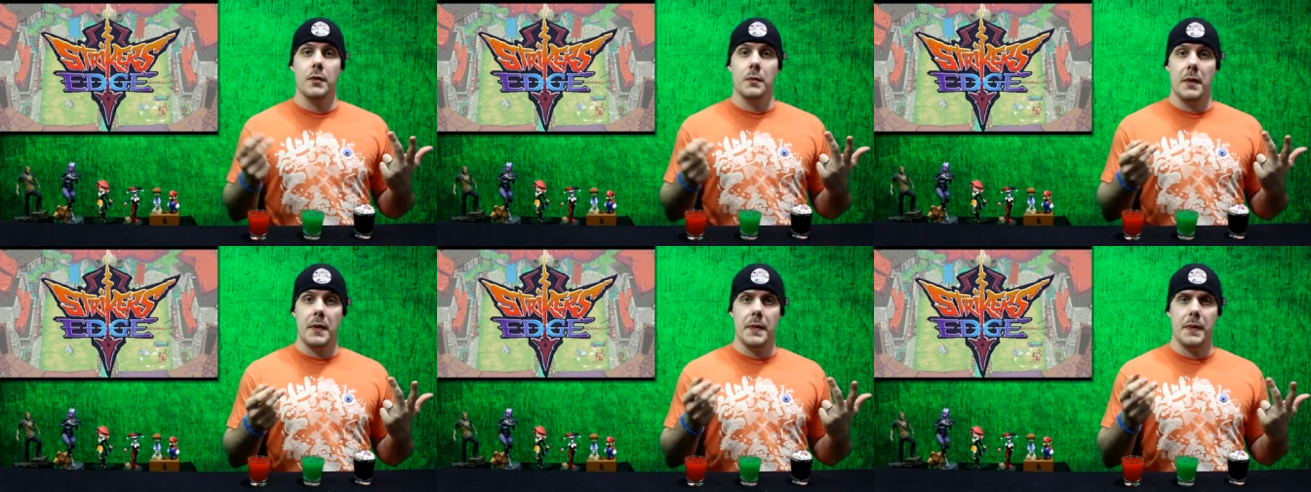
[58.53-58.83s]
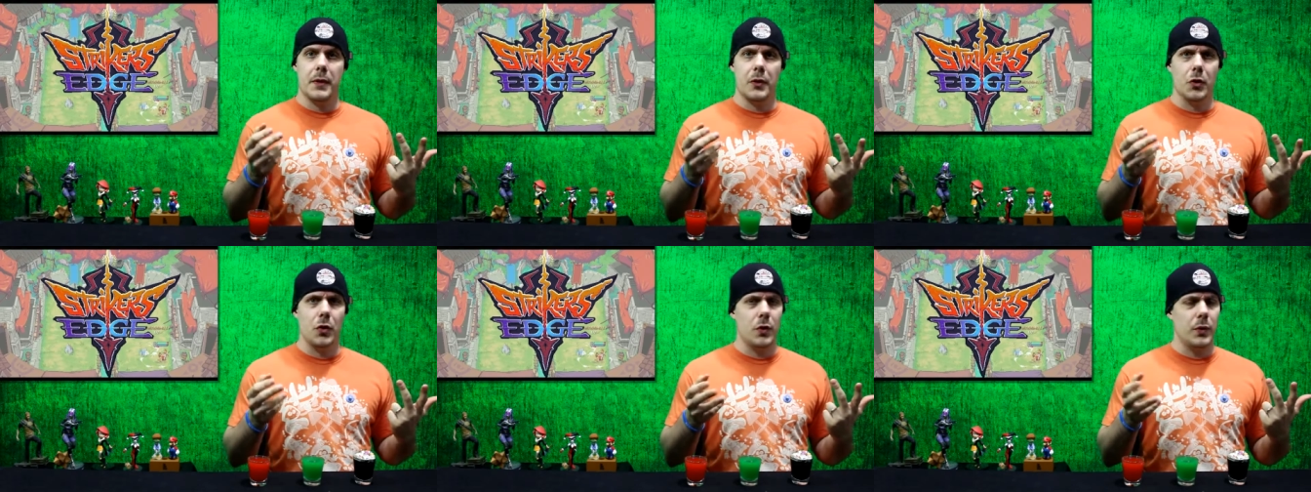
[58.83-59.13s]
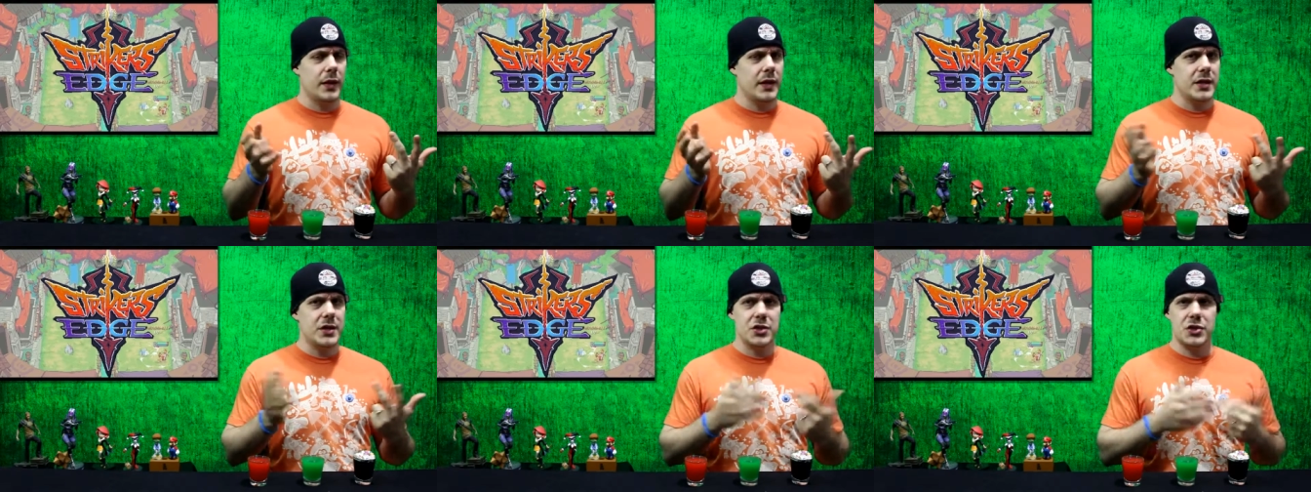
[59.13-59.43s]
And the
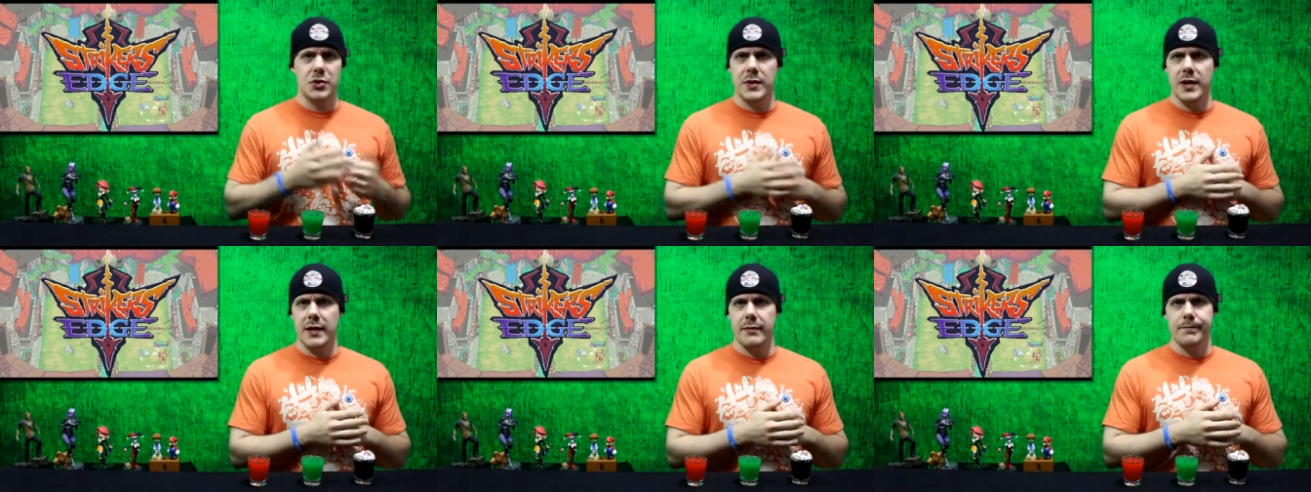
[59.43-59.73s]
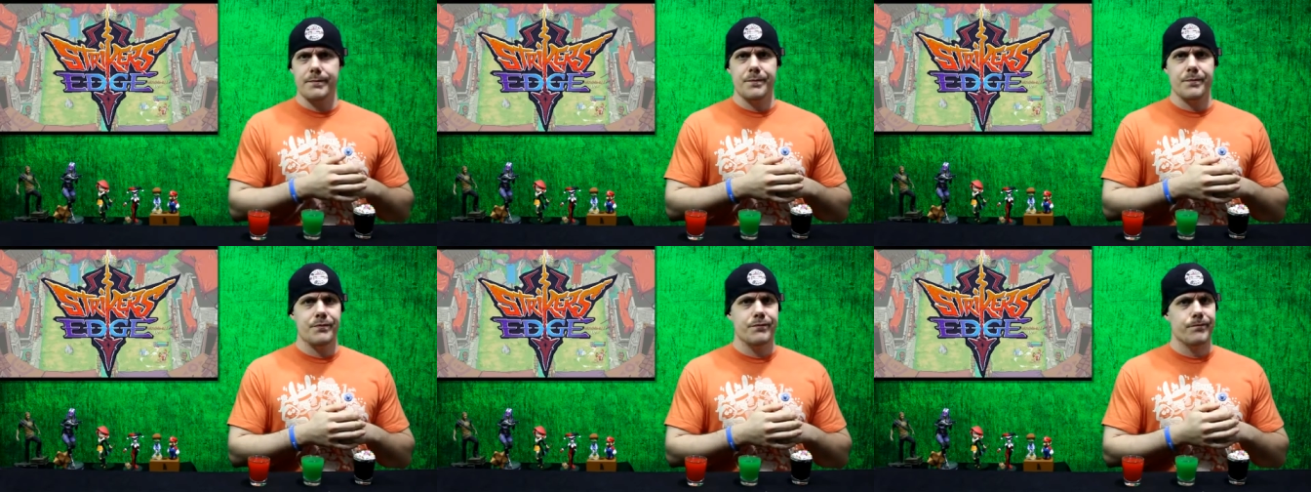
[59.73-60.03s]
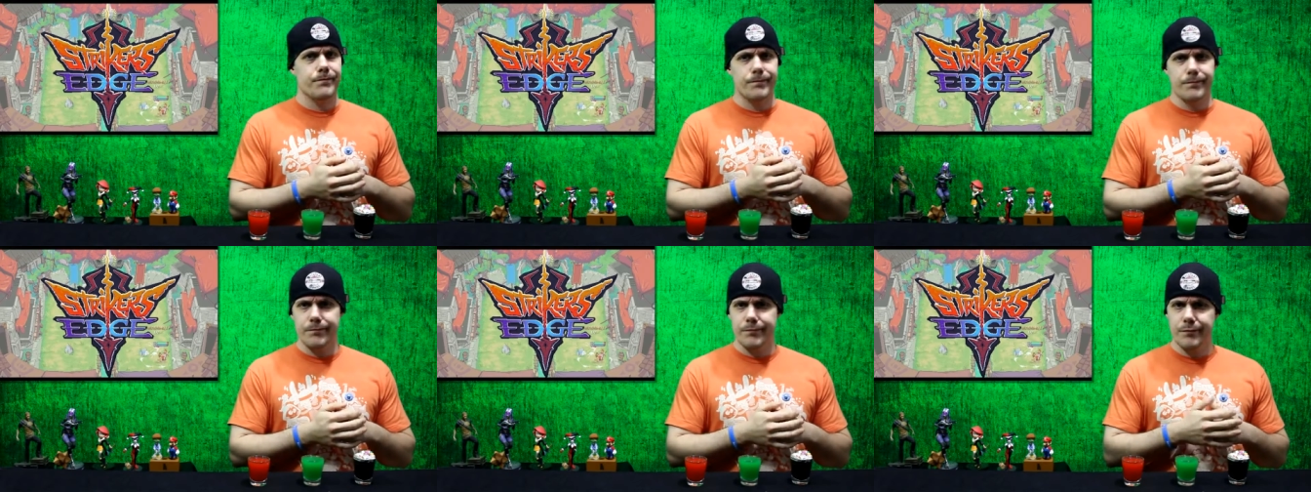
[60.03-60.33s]
goal is you get
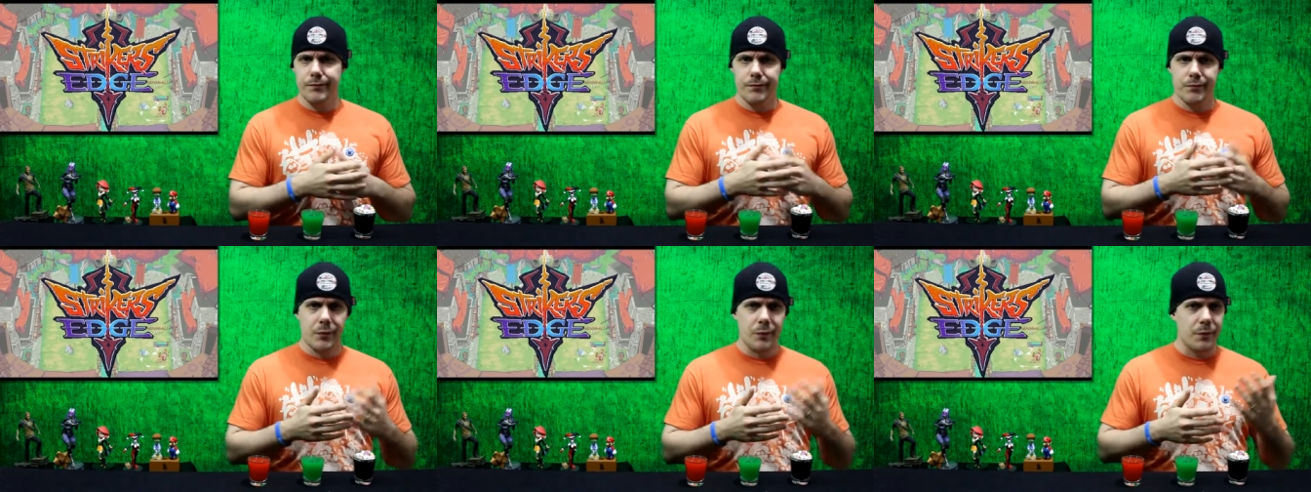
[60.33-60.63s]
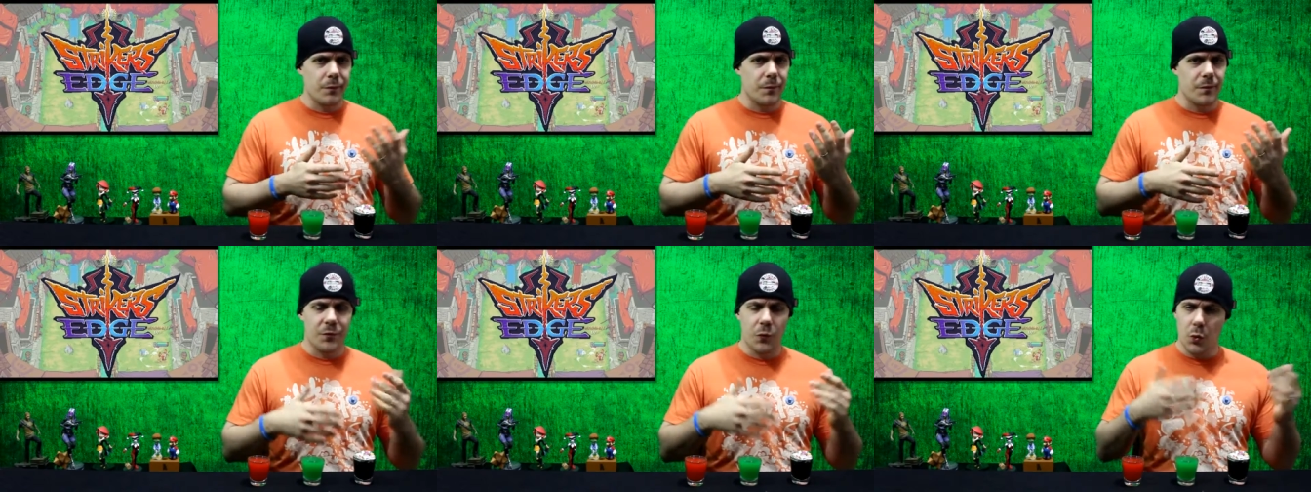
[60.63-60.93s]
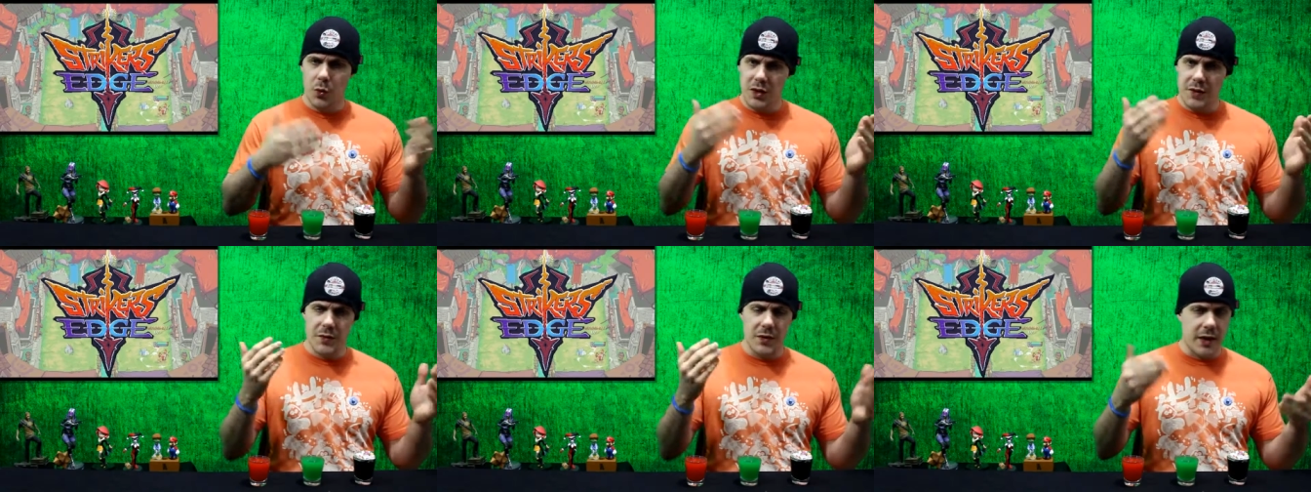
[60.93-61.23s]

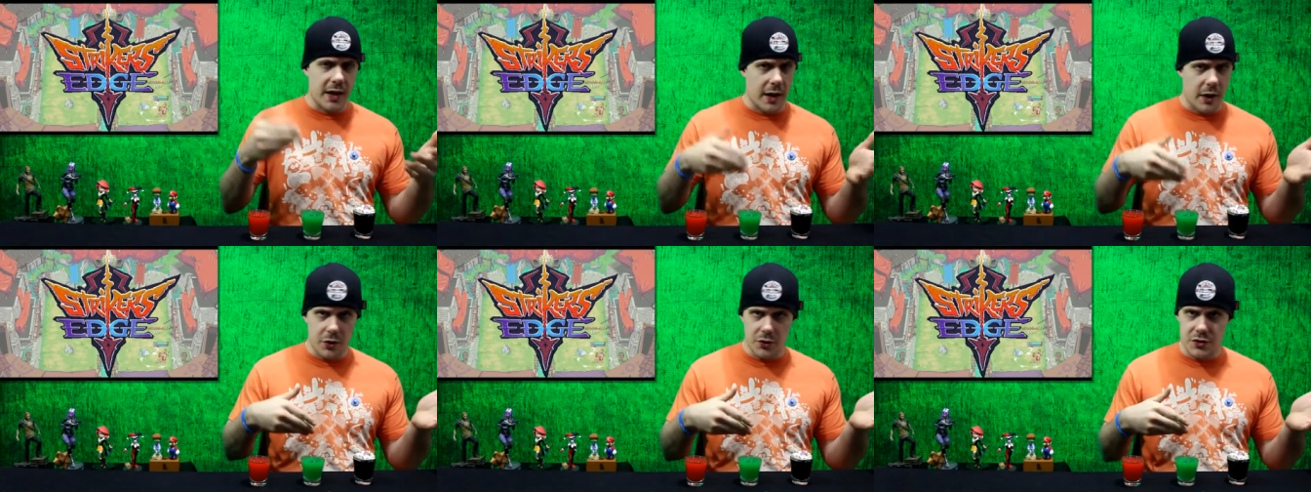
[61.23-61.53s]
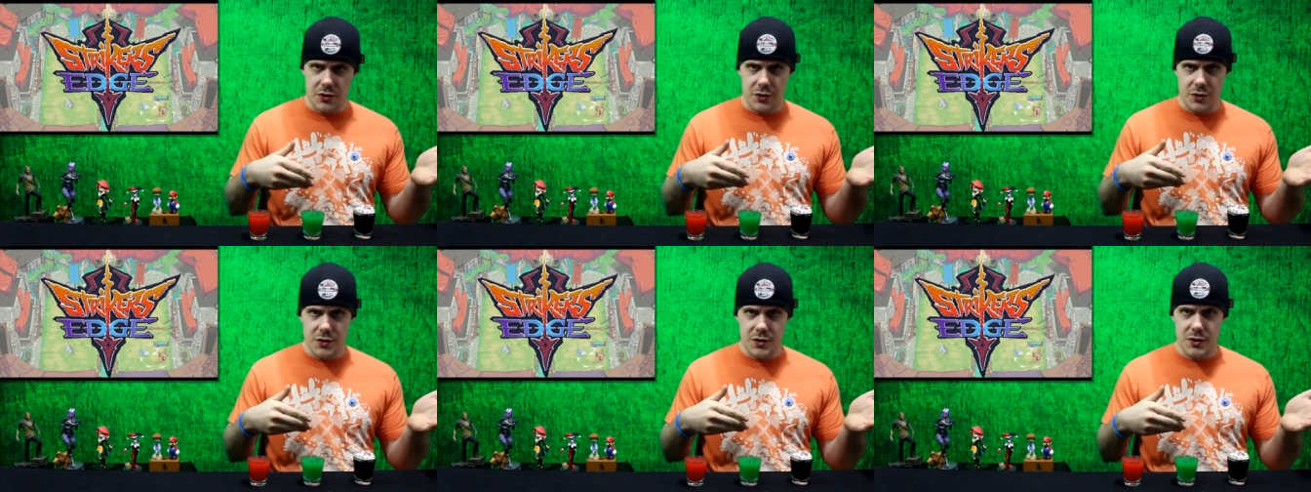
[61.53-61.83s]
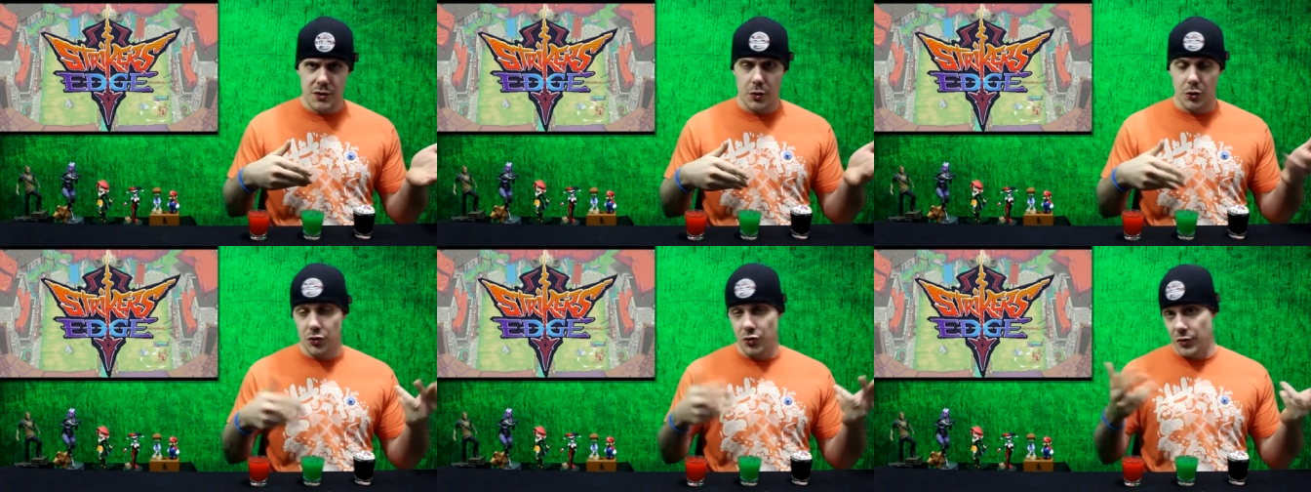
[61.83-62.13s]
4 different
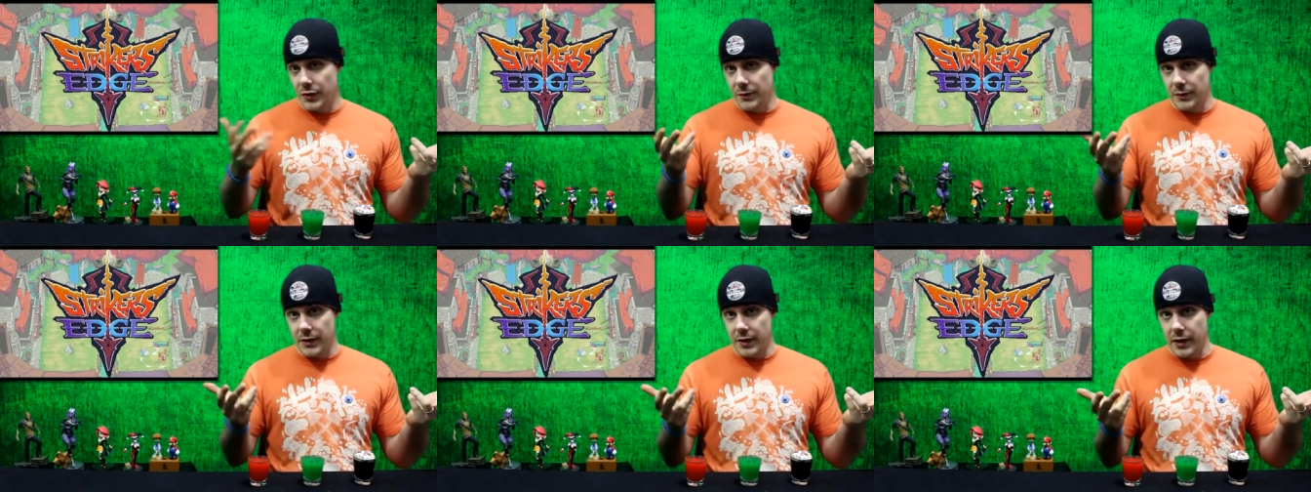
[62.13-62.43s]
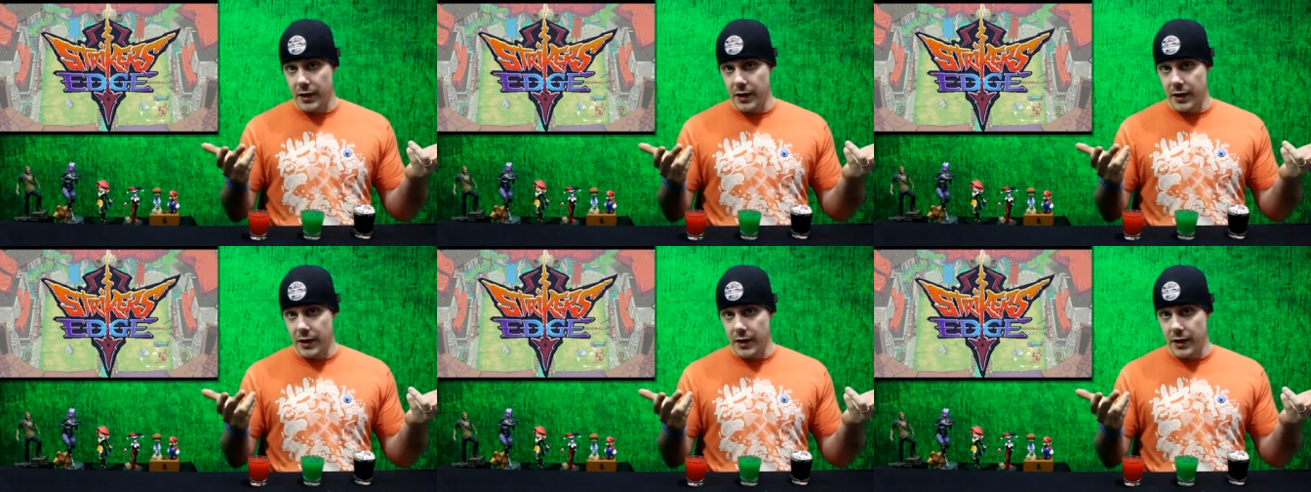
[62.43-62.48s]
characters, or 2 different